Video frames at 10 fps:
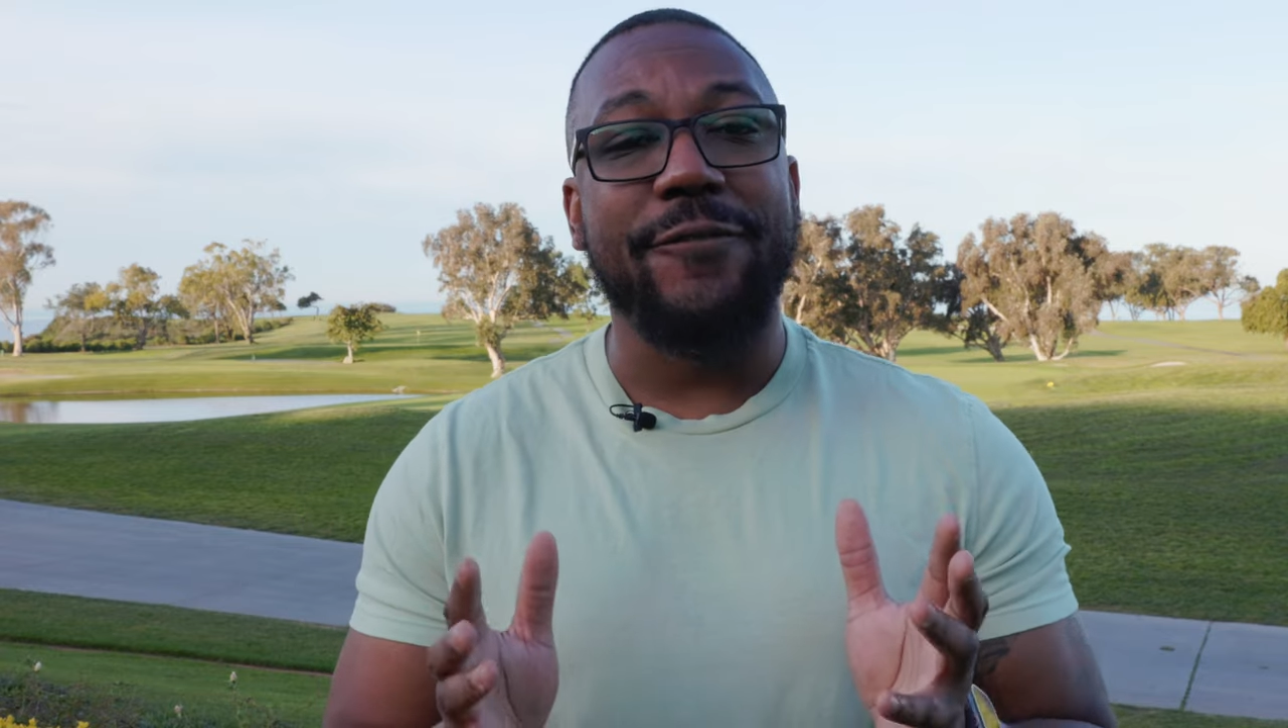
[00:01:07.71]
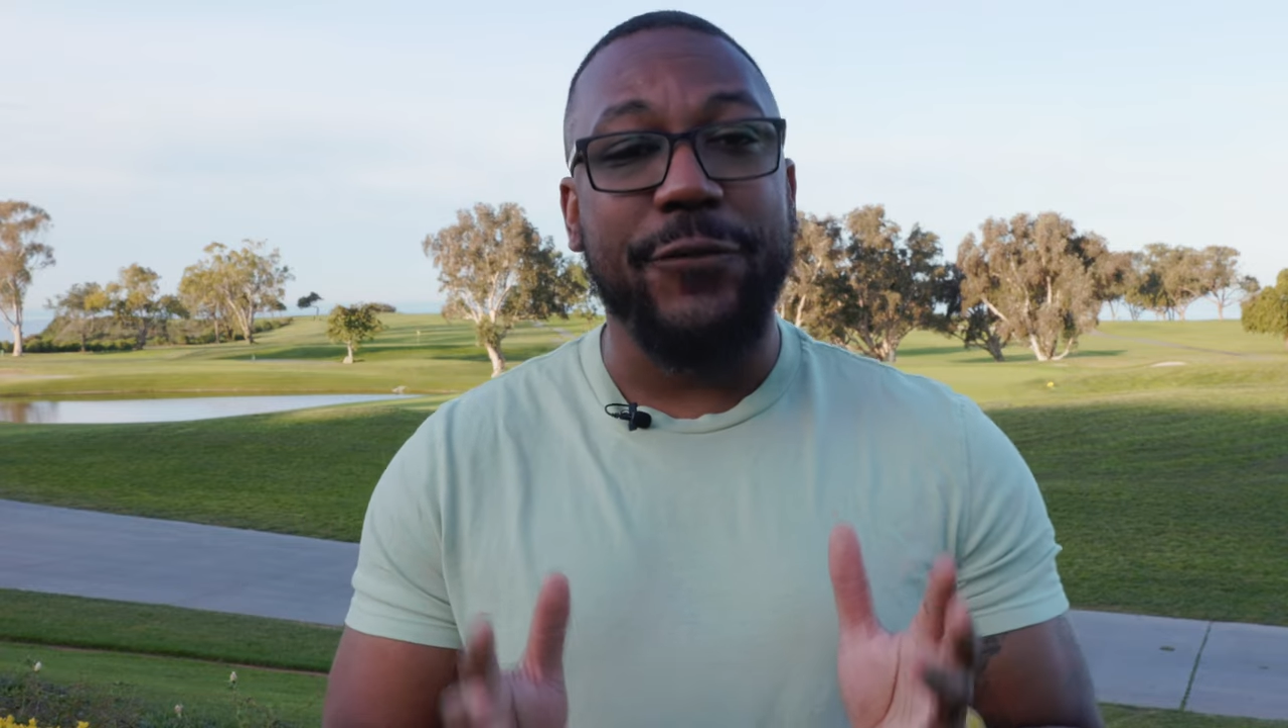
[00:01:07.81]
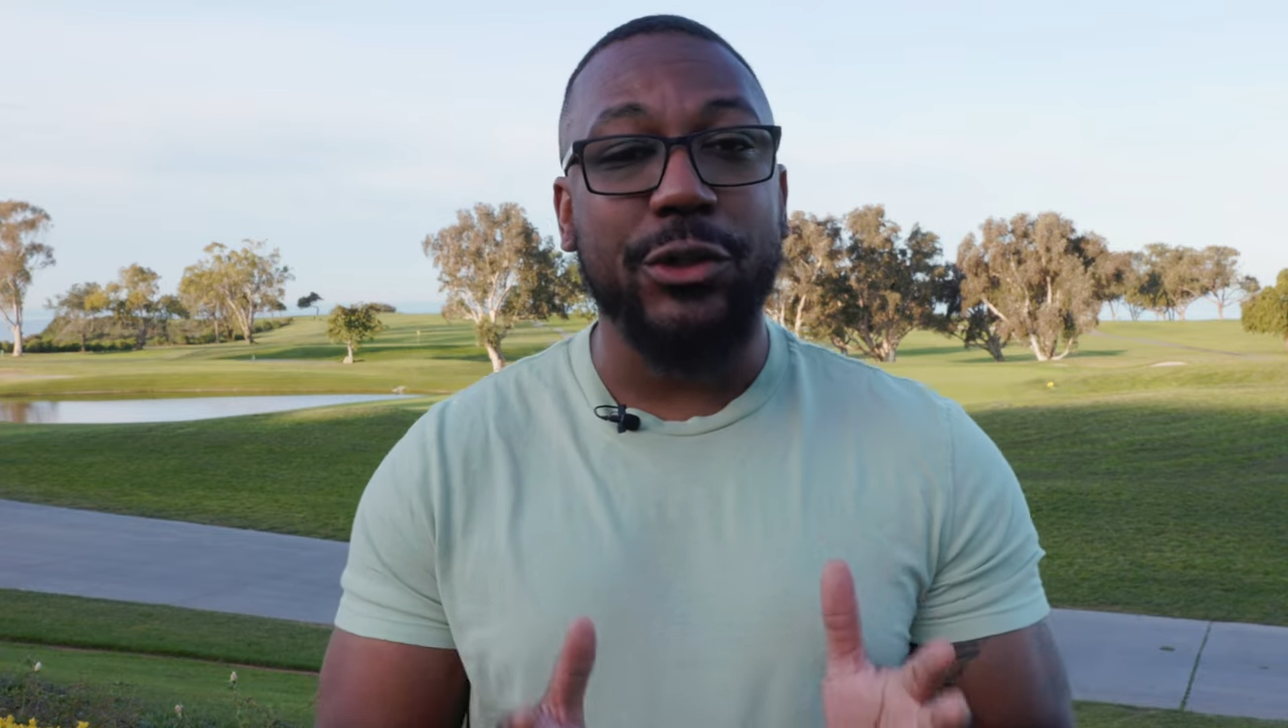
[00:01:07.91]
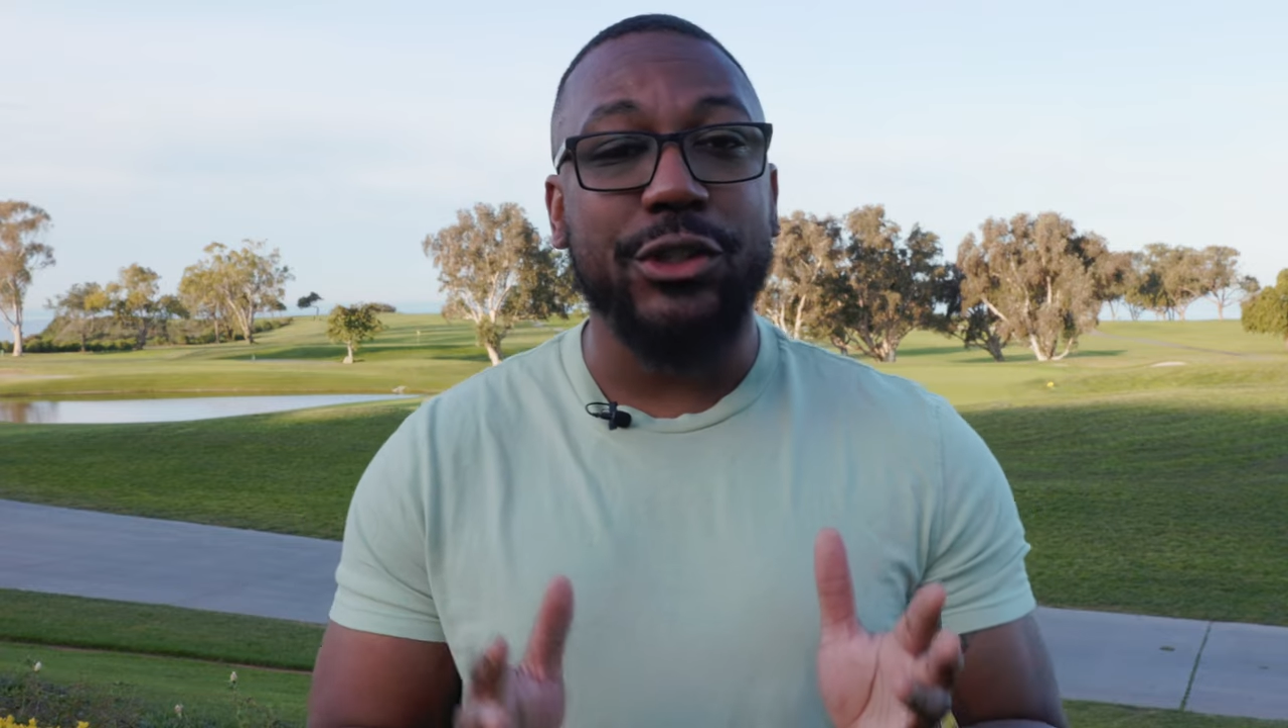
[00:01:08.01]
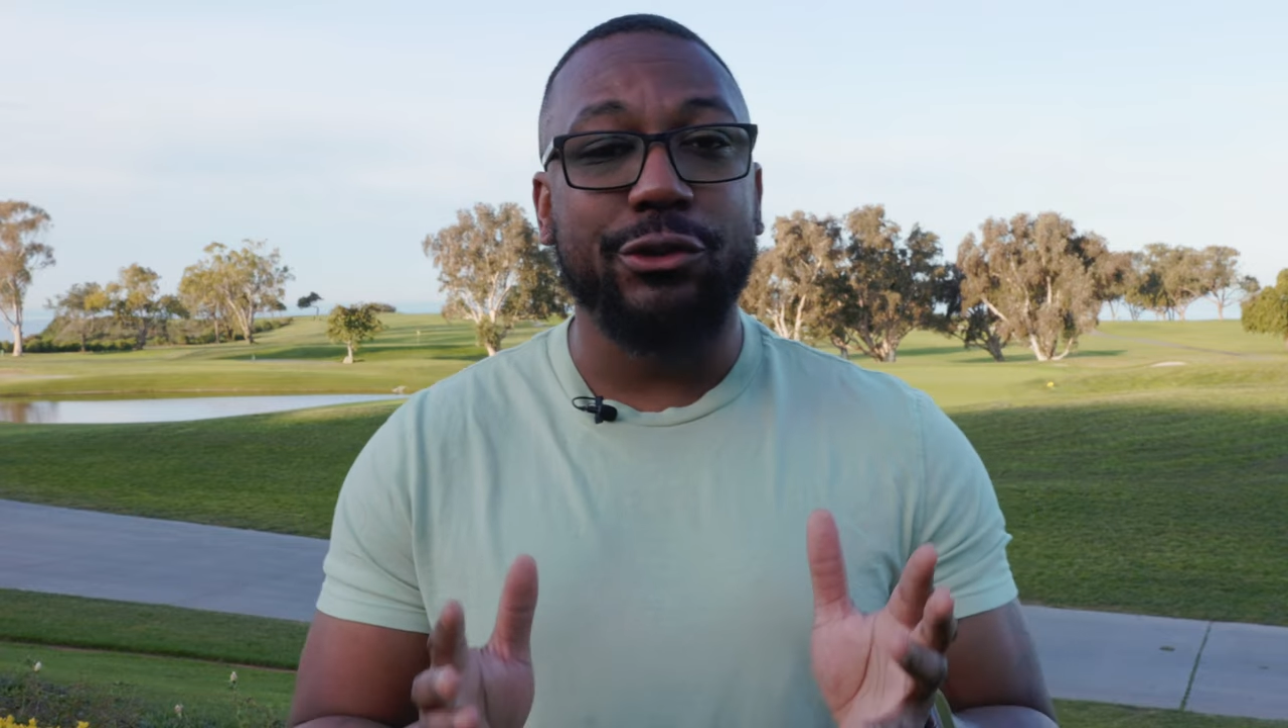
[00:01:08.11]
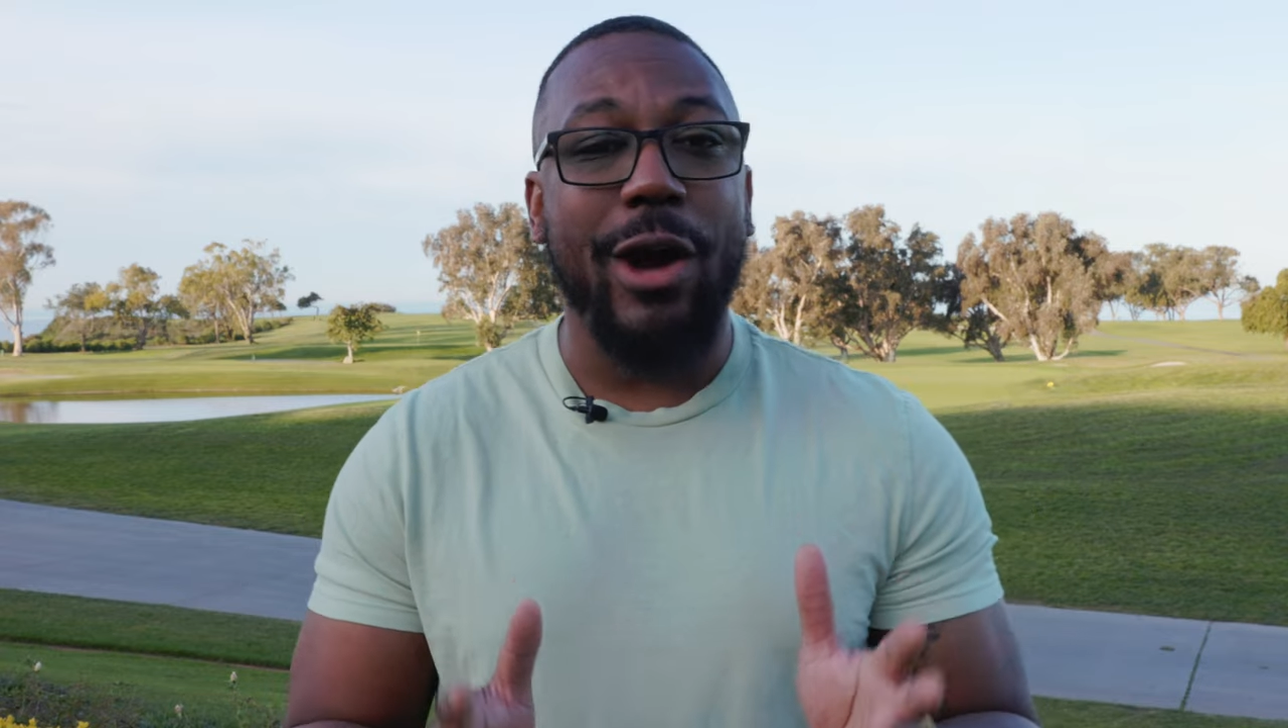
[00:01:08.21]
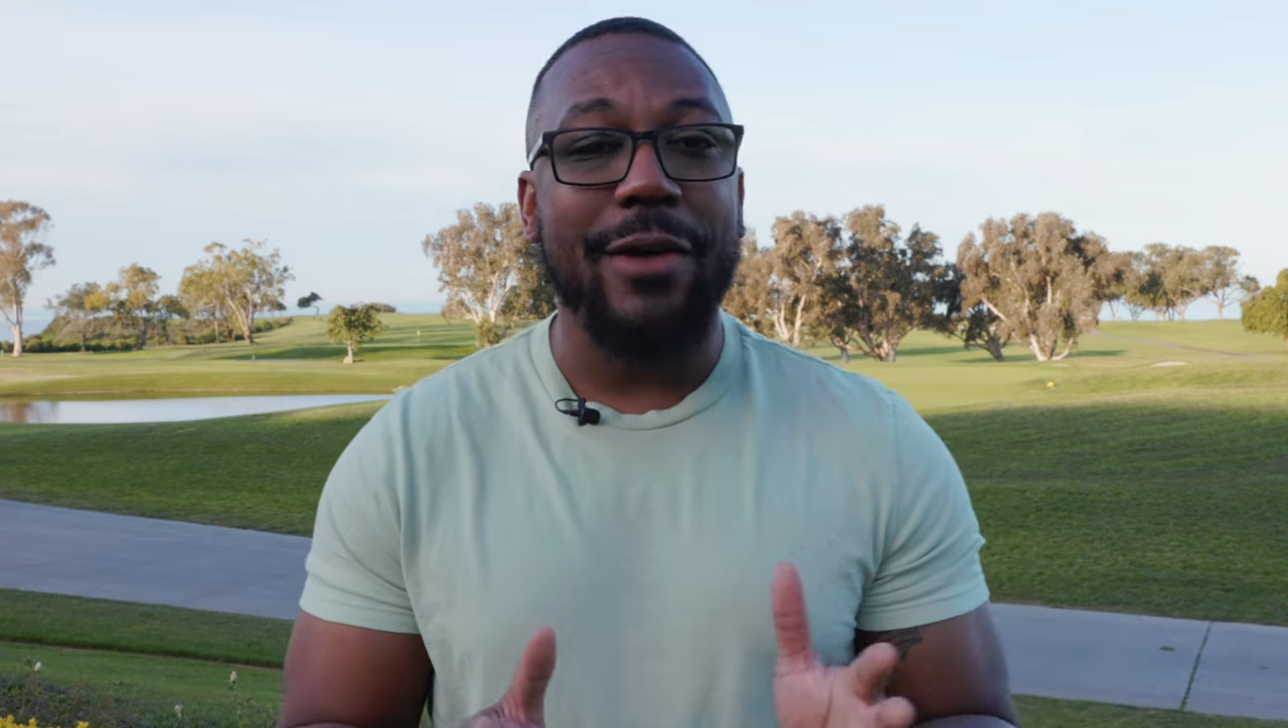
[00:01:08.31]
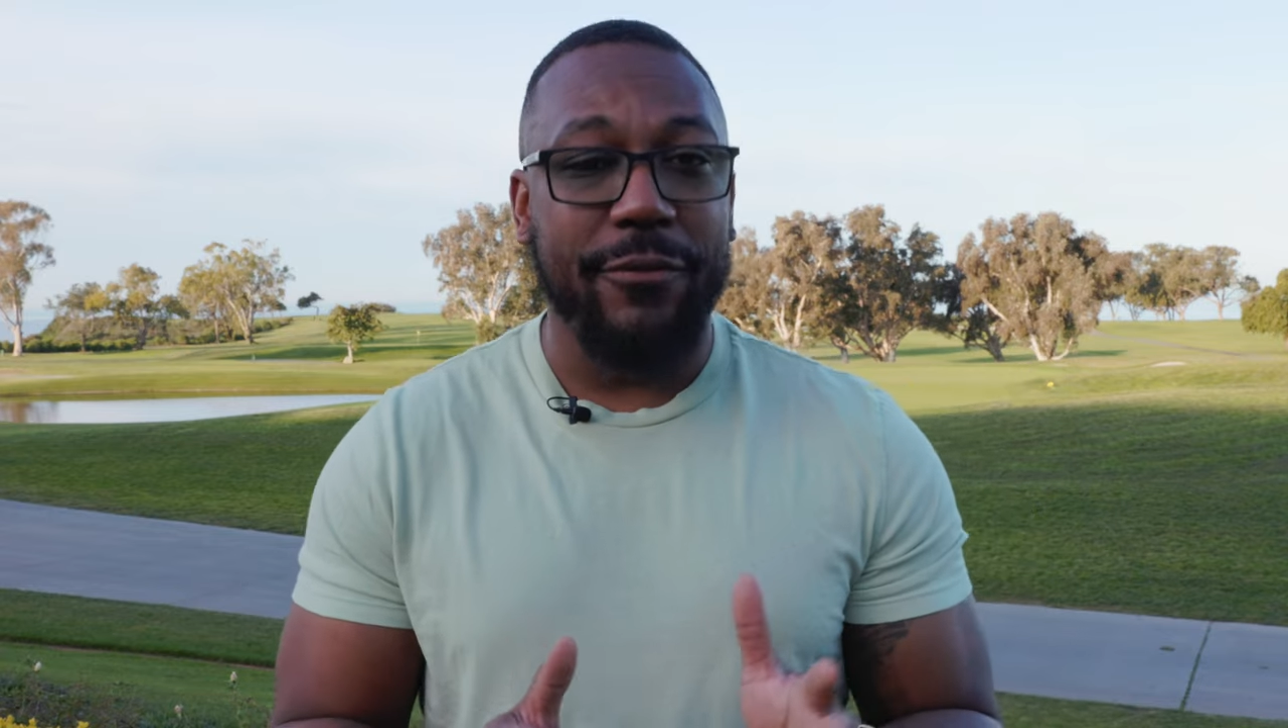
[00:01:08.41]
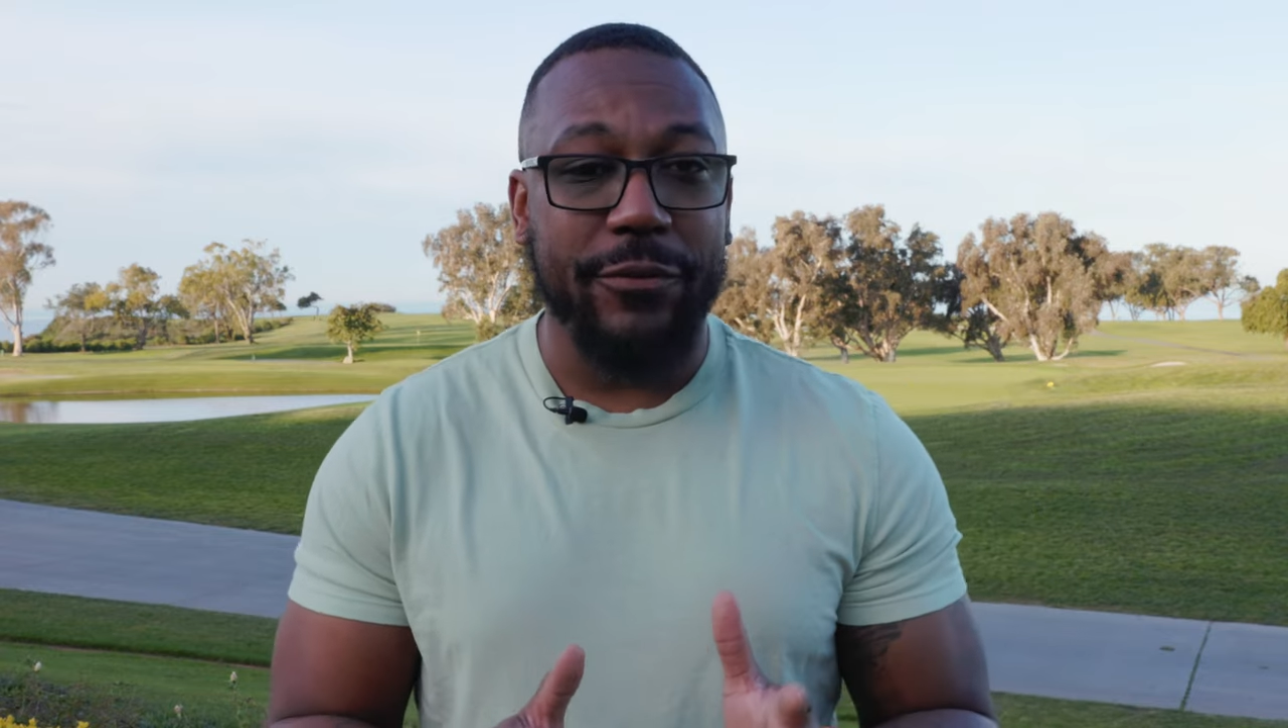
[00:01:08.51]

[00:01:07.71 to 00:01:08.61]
first drive